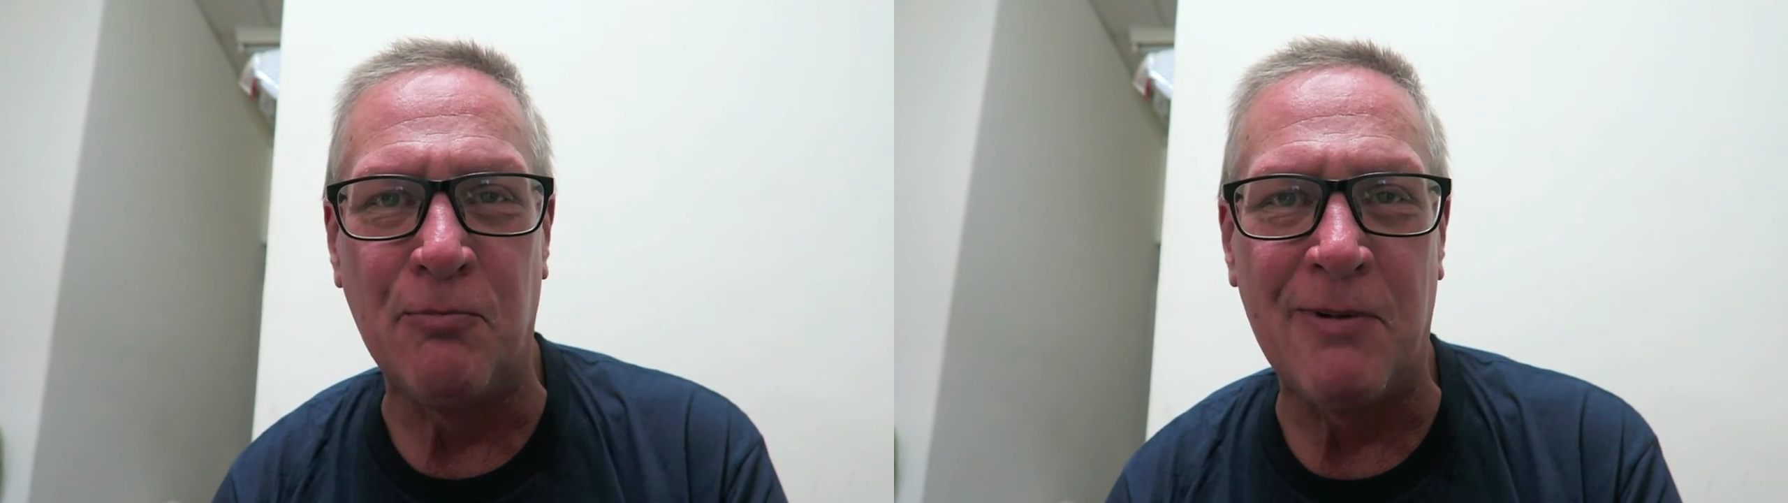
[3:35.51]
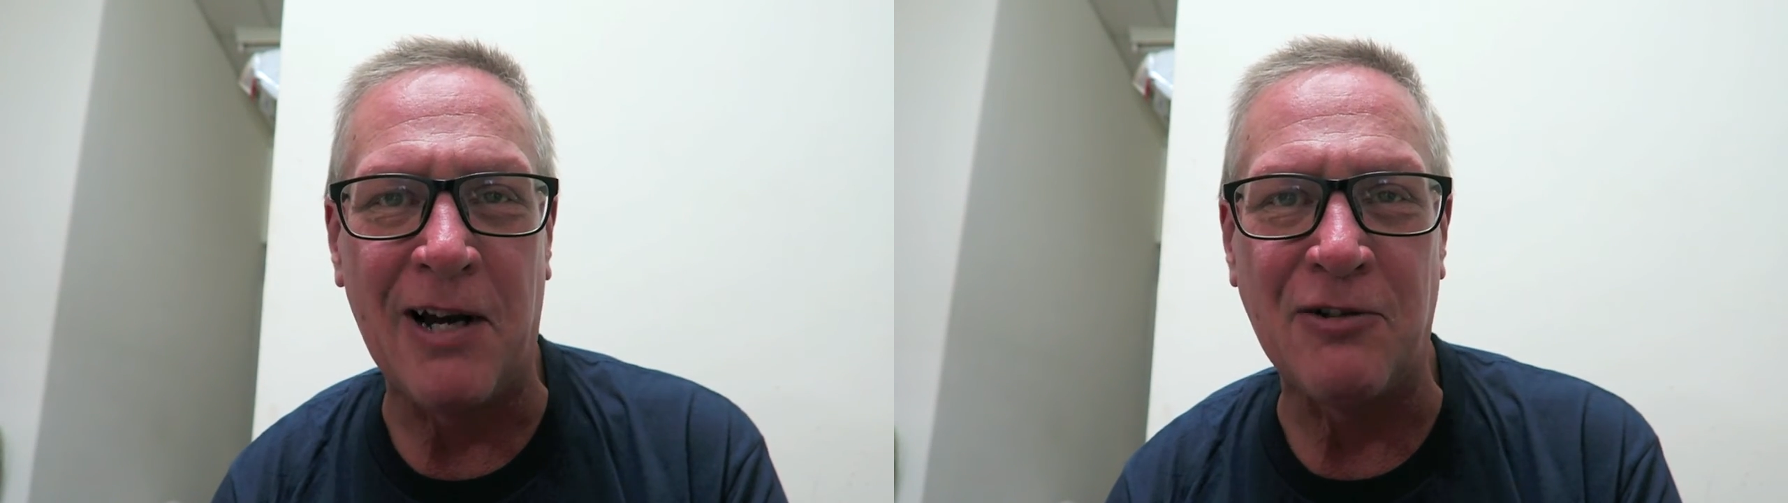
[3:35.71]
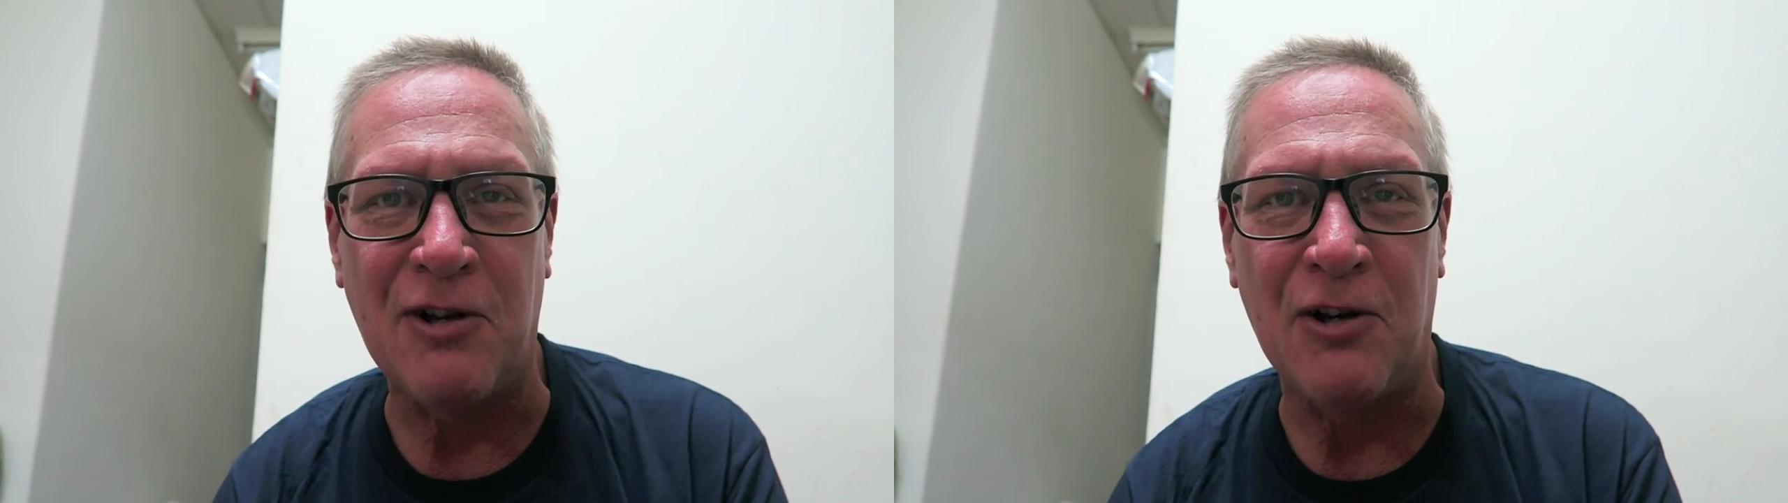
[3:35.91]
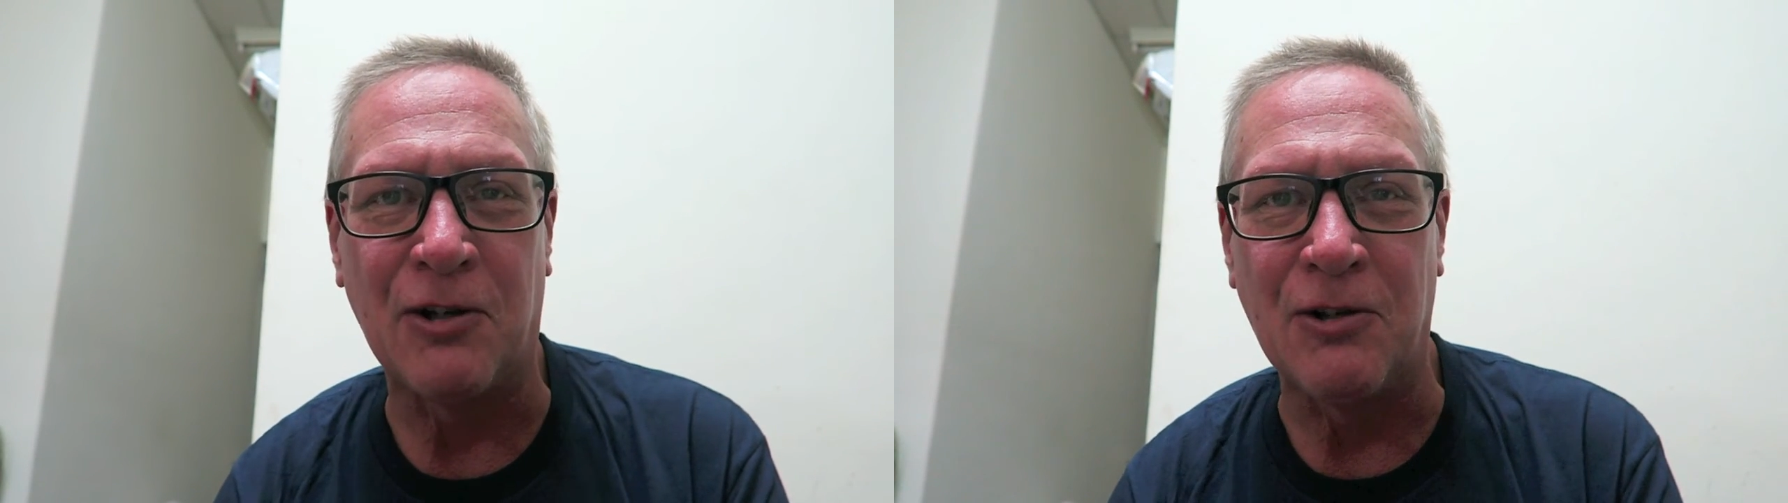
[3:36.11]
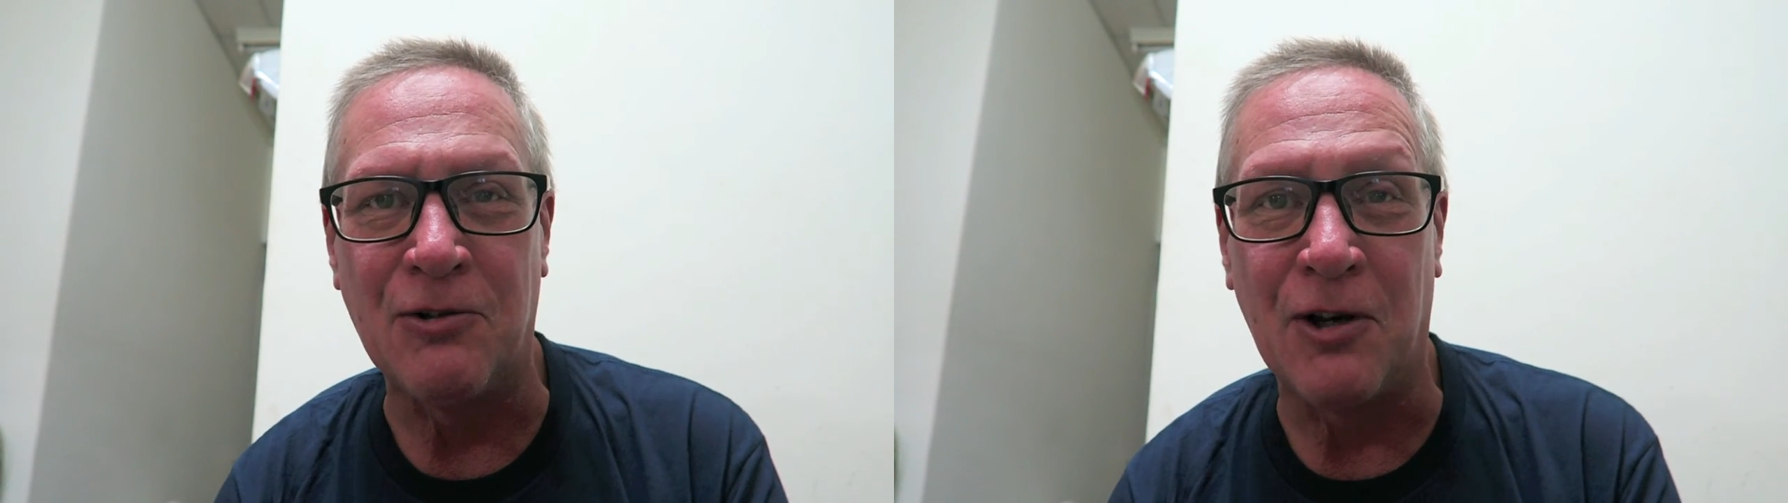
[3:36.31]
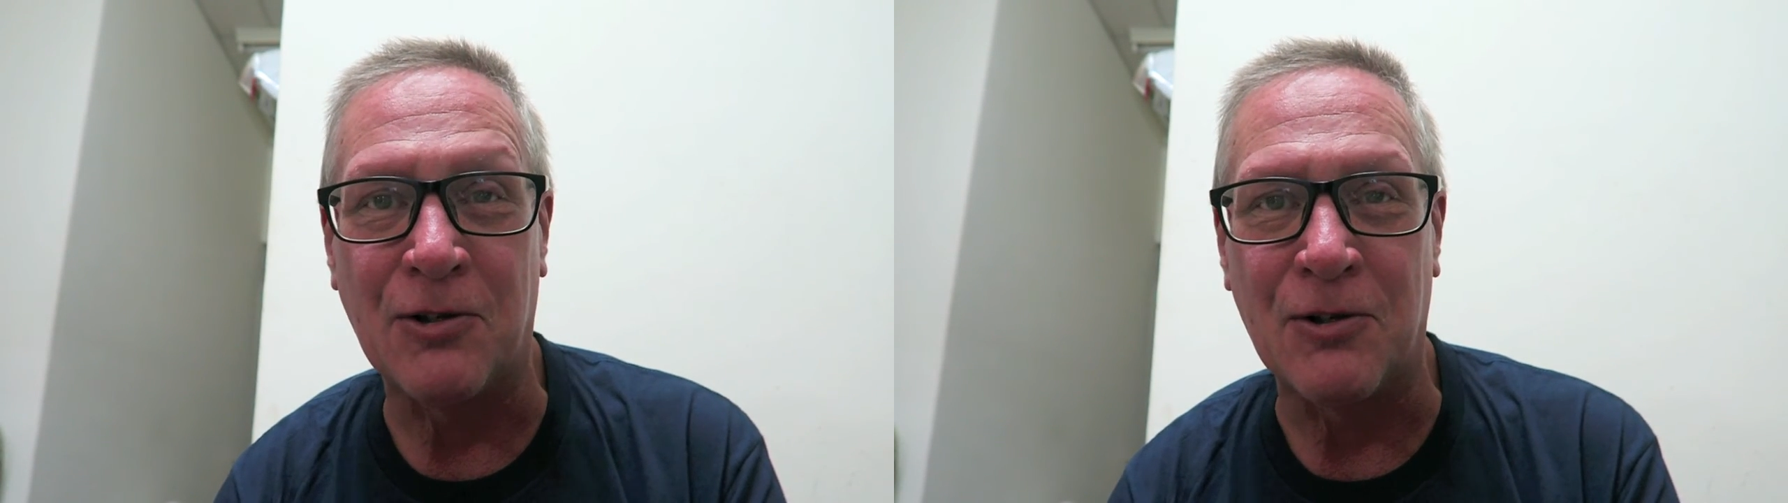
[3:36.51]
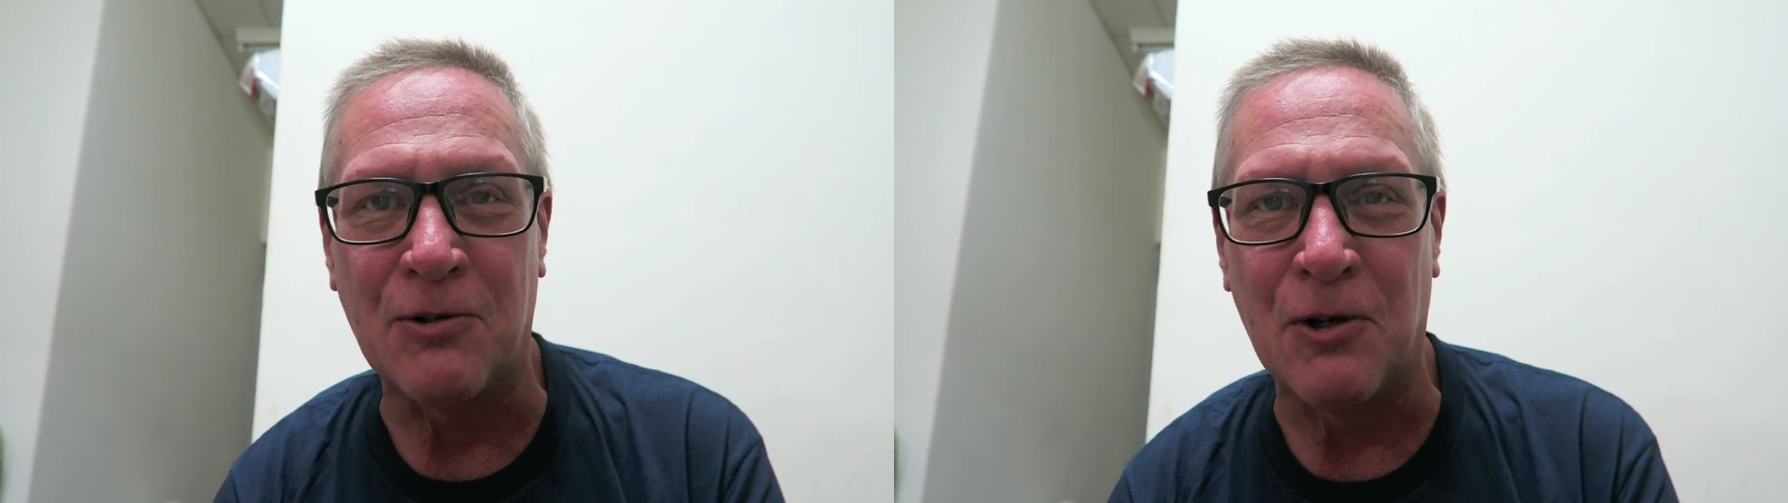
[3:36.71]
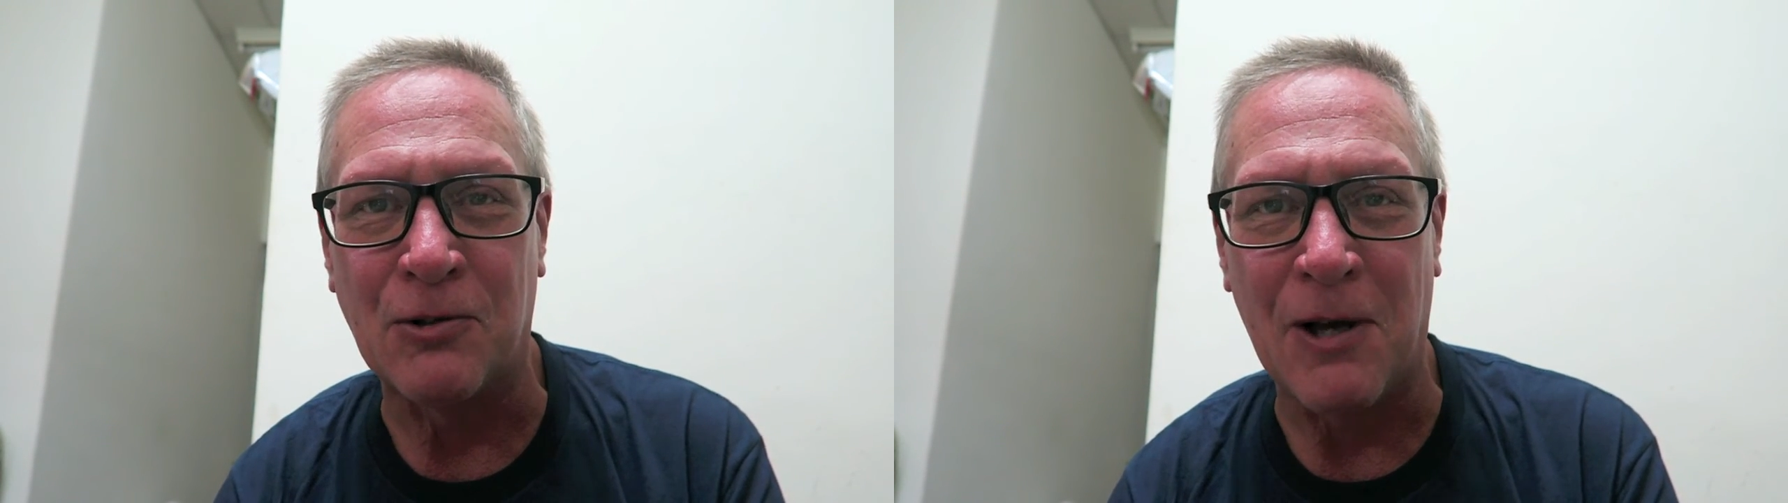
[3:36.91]
magnetic induction
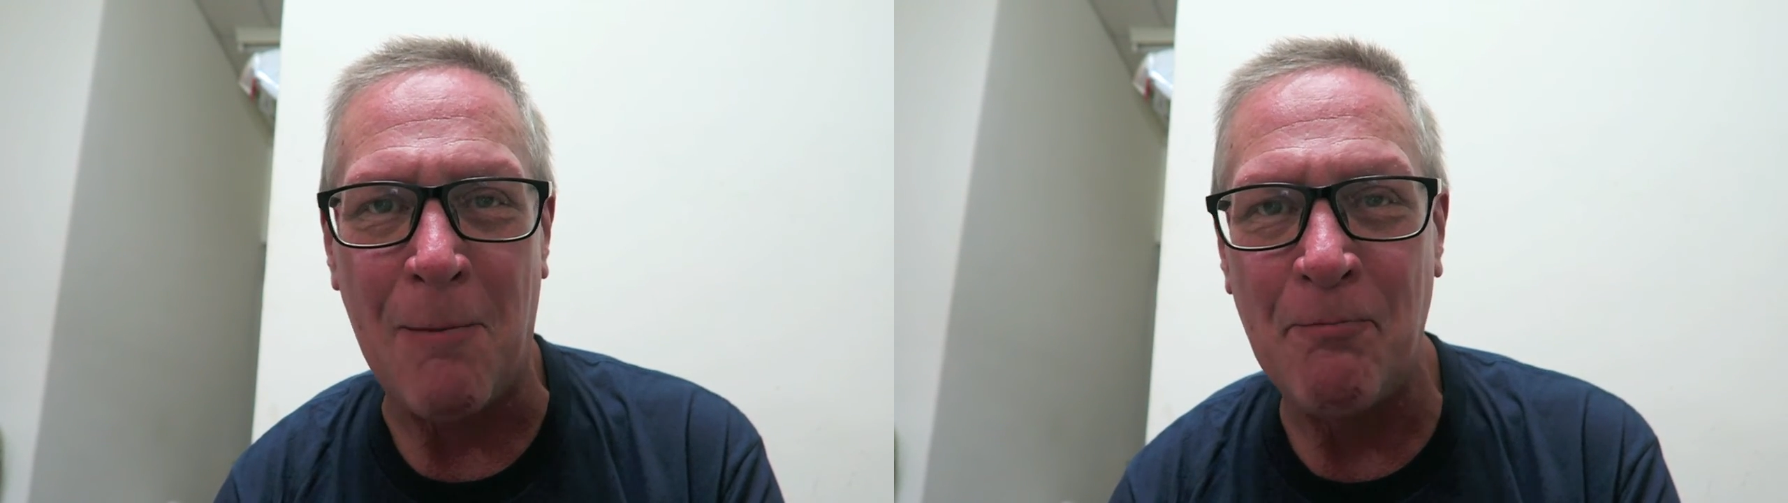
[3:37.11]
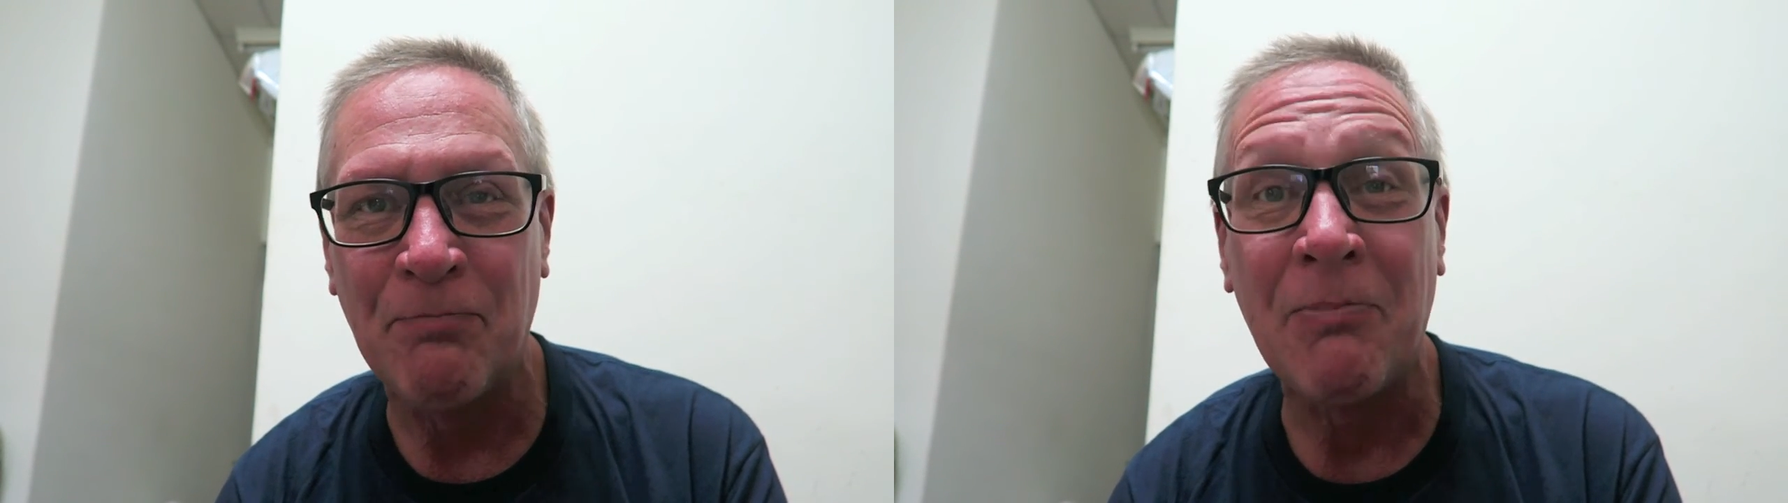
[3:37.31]
cooktop.